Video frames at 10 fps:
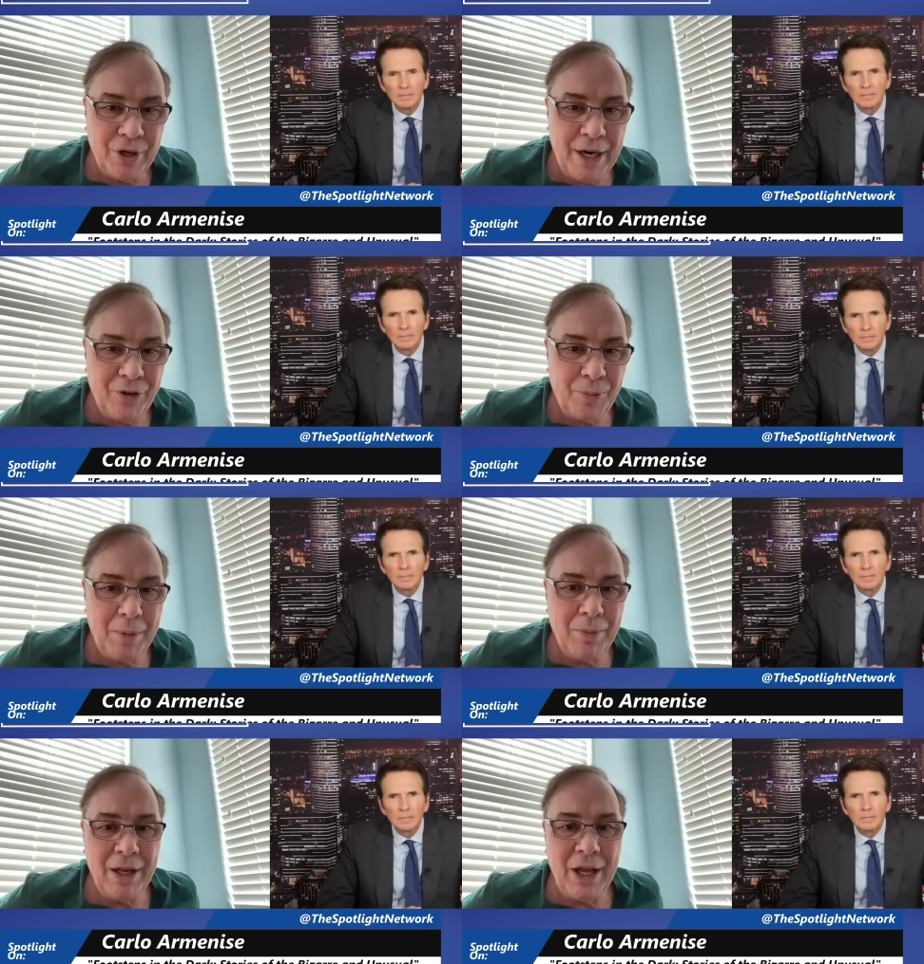Speaker 1: and I spent
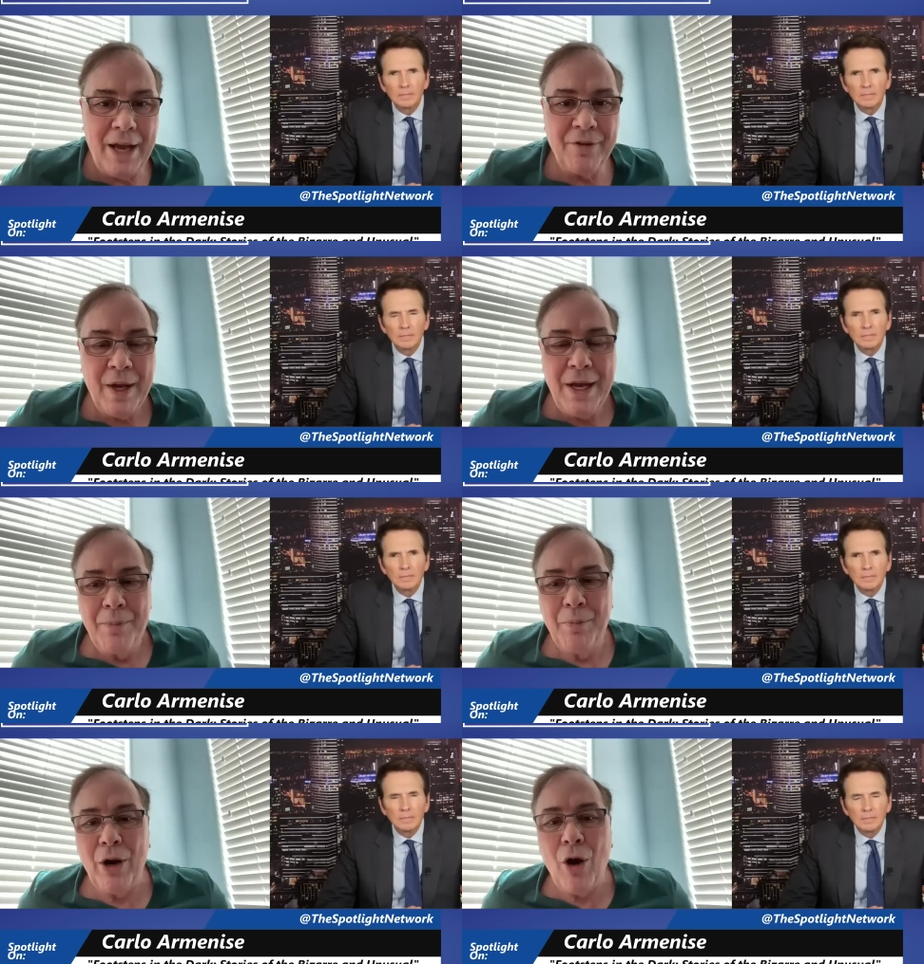my life,
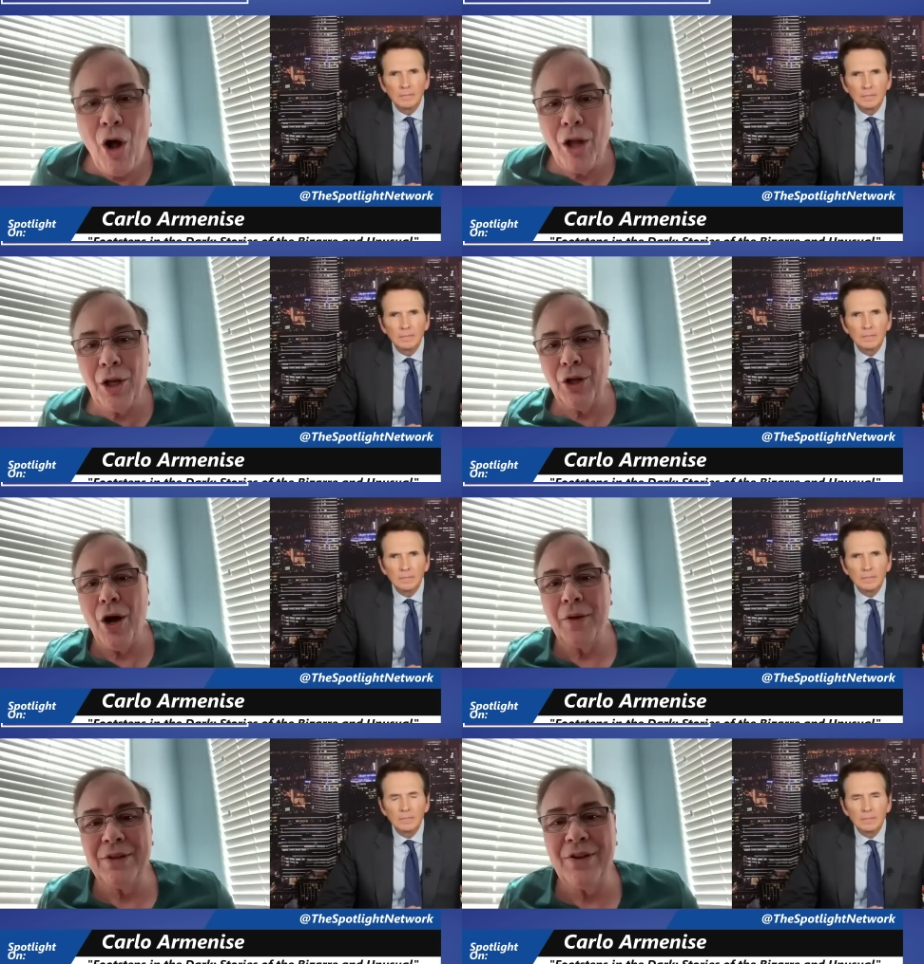but all
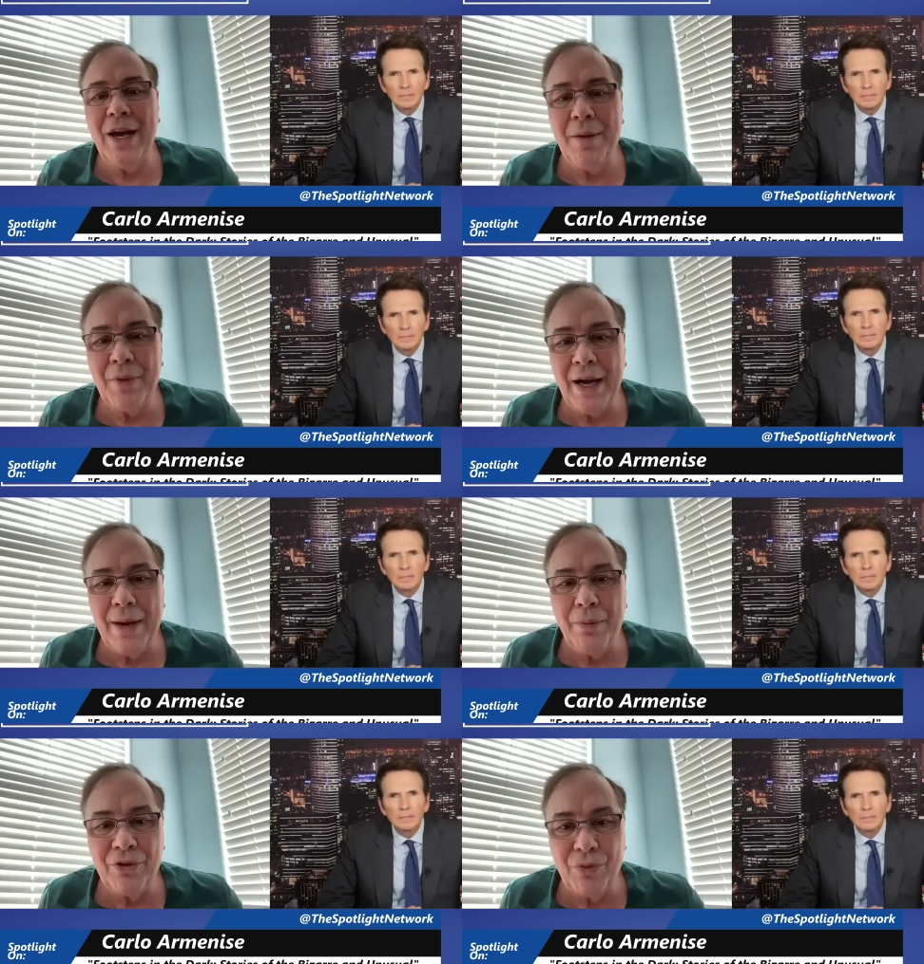along the time that I
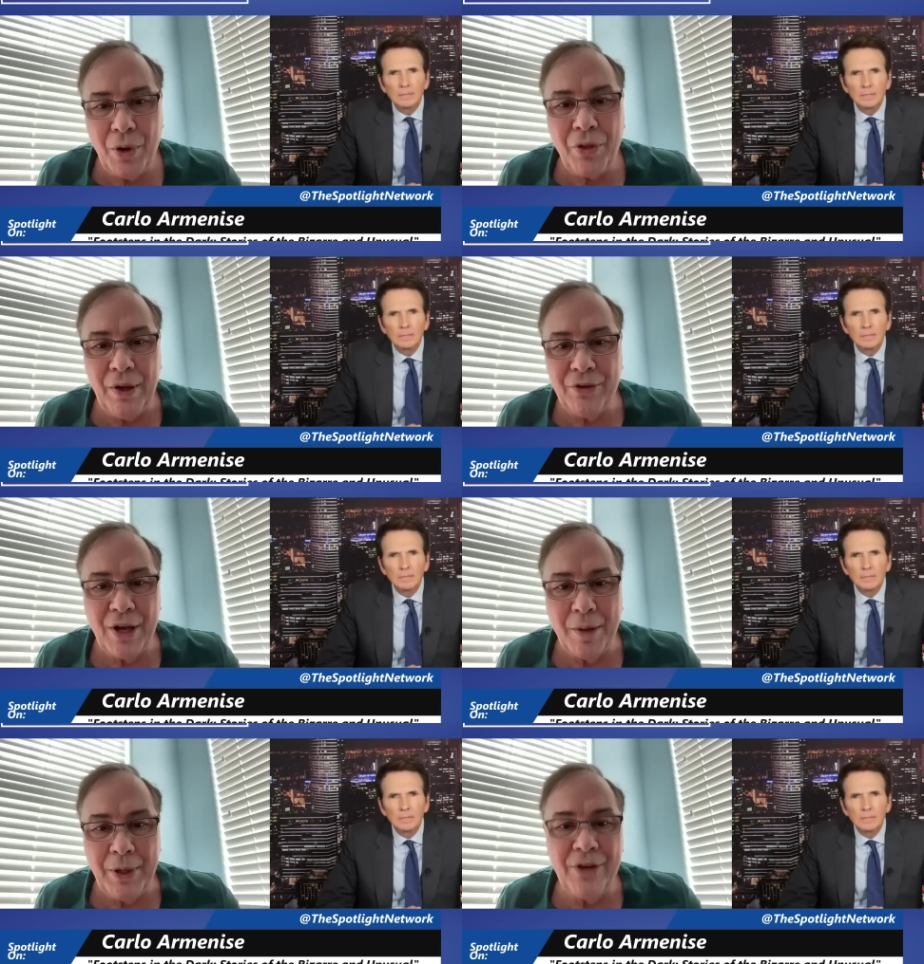was with these
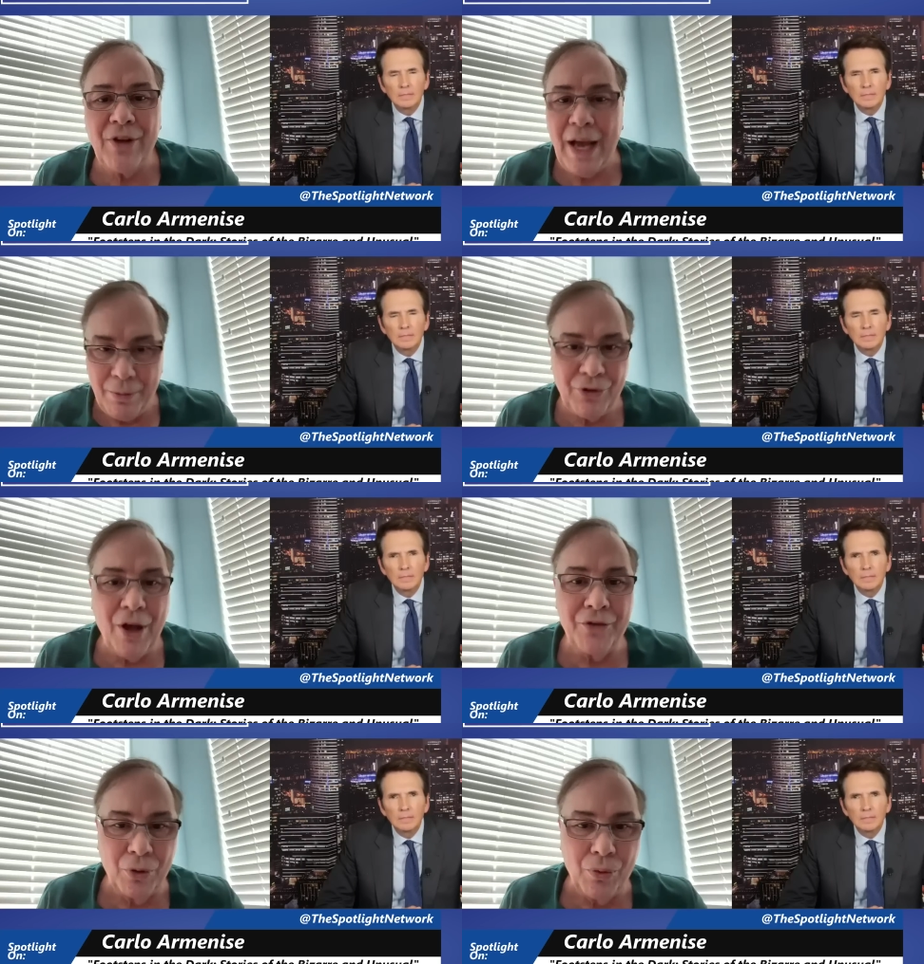companies, I was
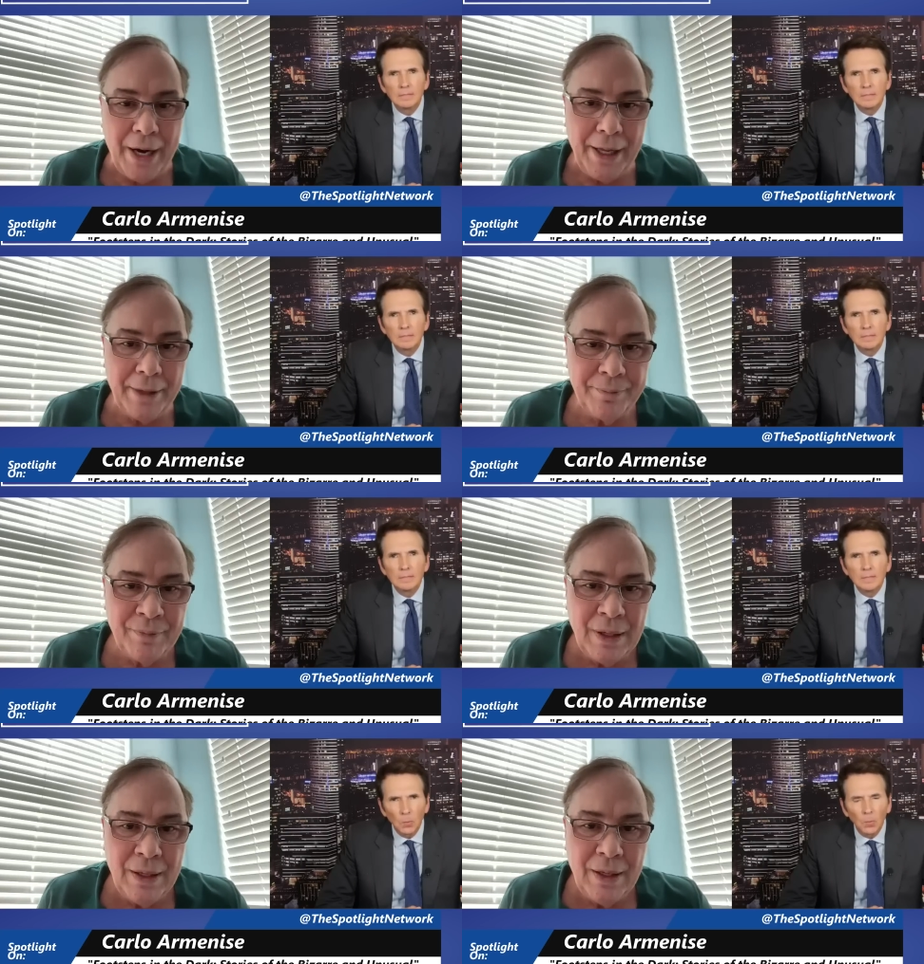also writing.
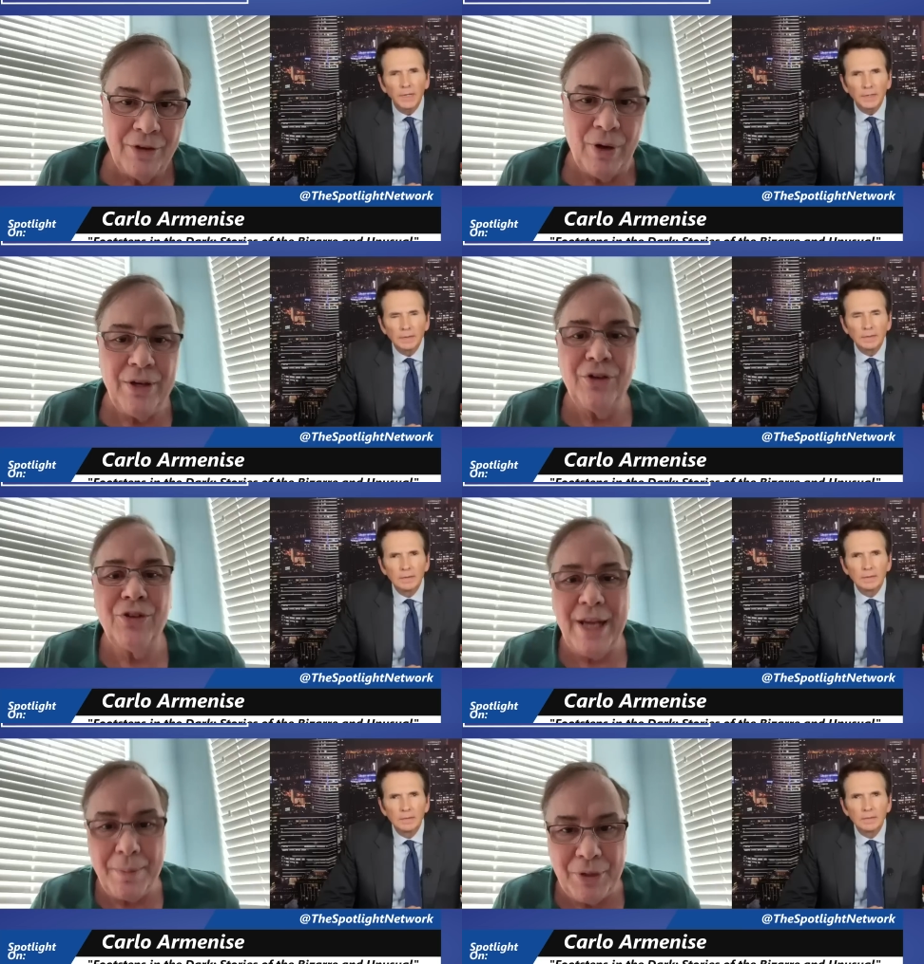Right. So I just
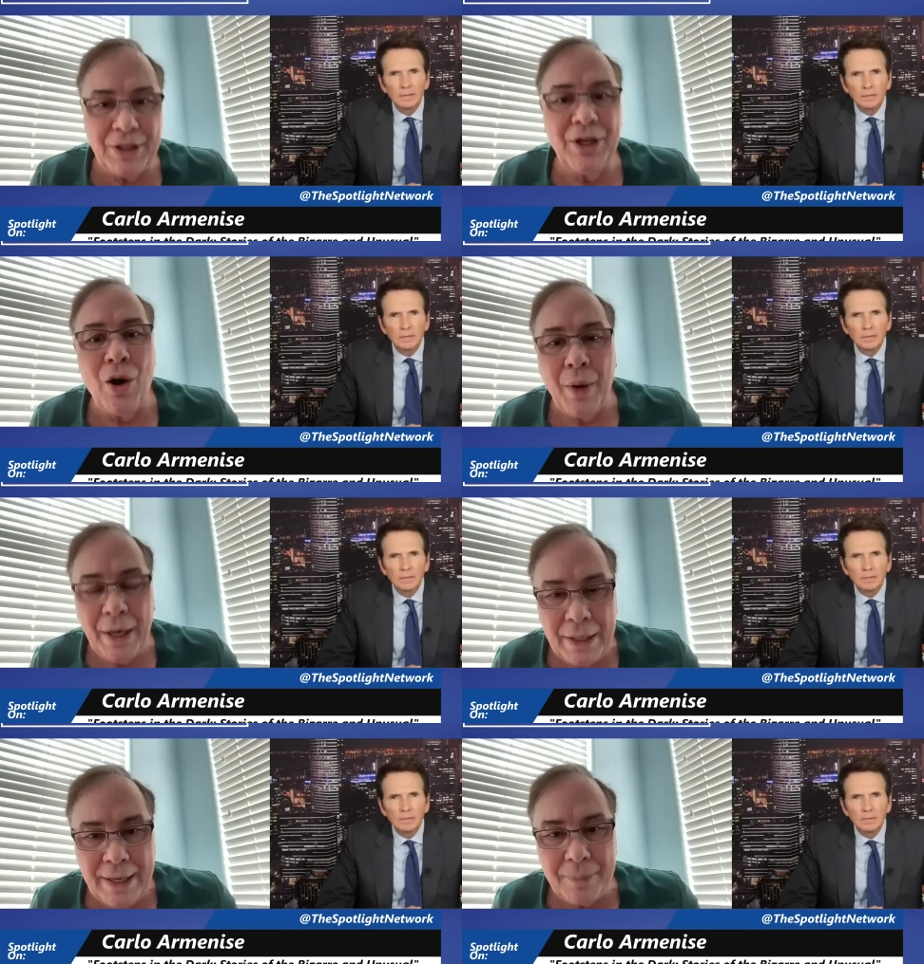kept it going
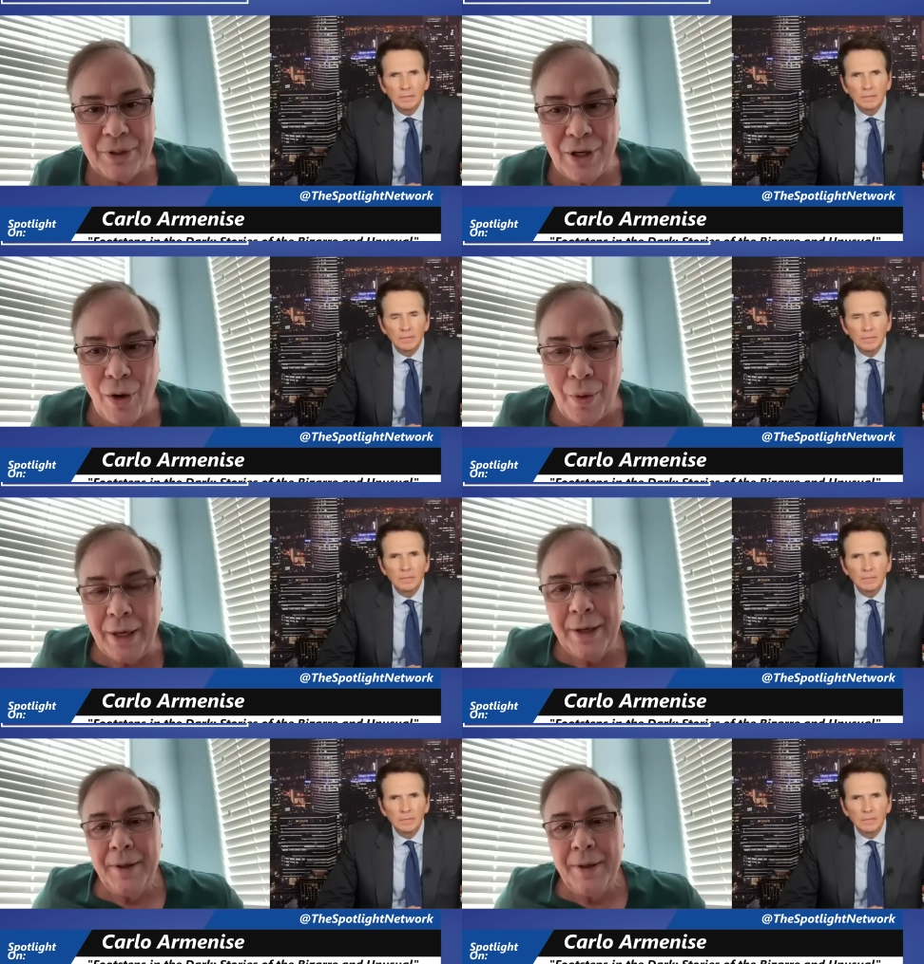and kept it going.